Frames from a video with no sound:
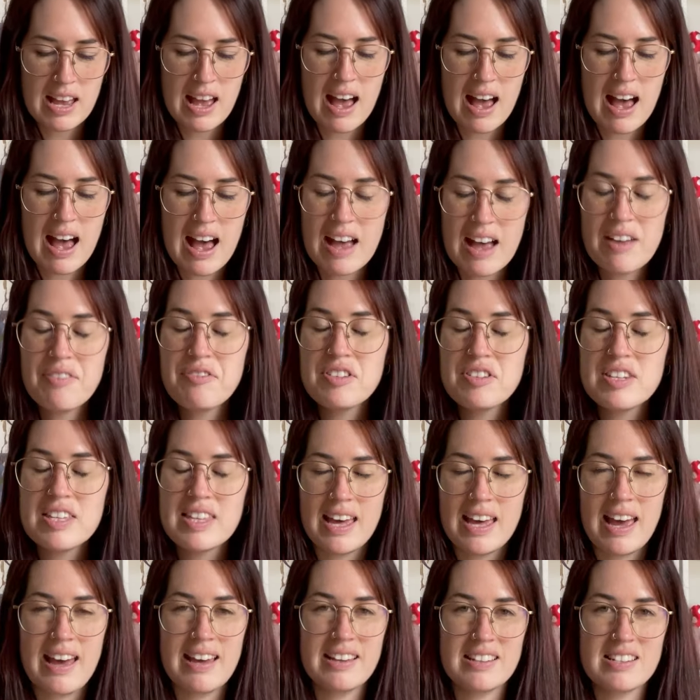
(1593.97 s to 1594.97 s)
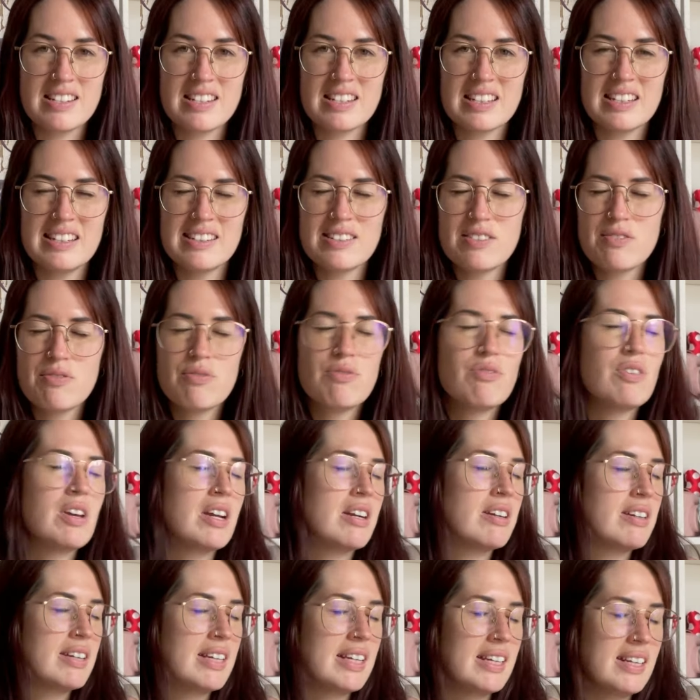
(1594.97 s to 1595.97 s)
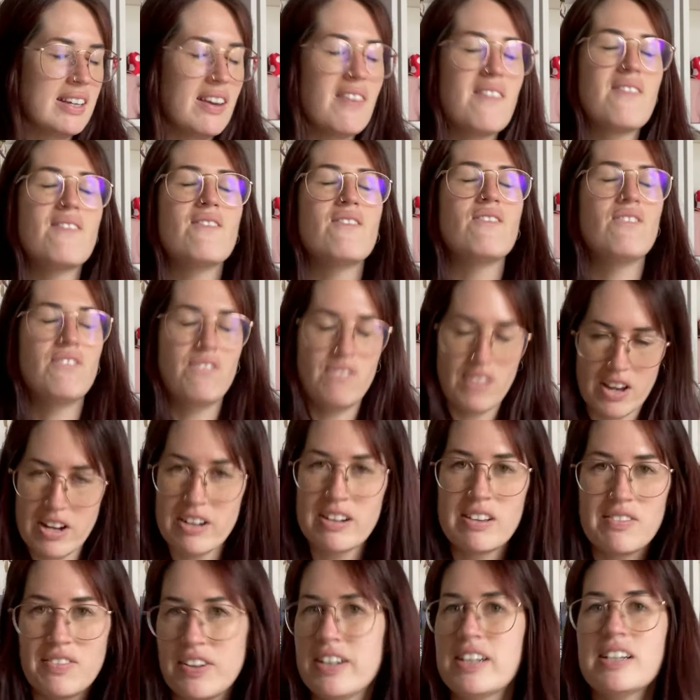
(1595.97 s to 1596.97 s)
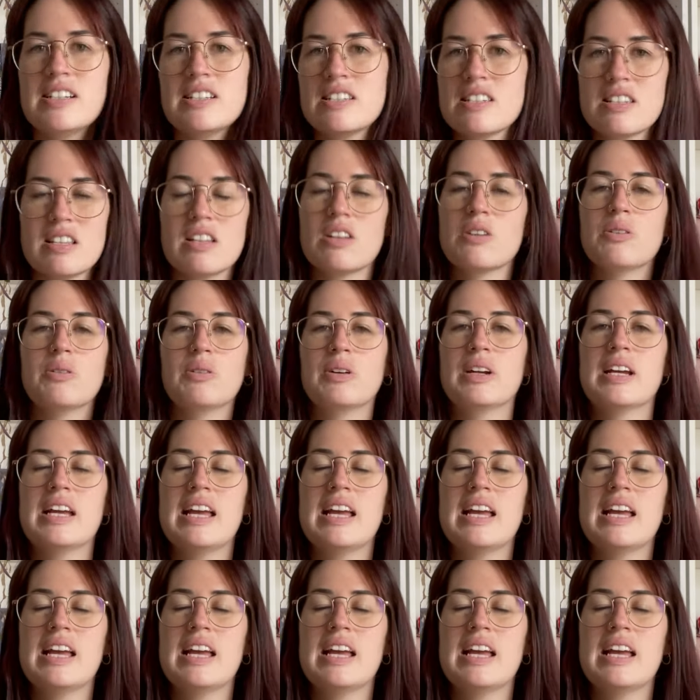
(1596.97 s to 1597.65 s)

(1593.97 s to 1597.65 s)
After that, it's very, very, very slow,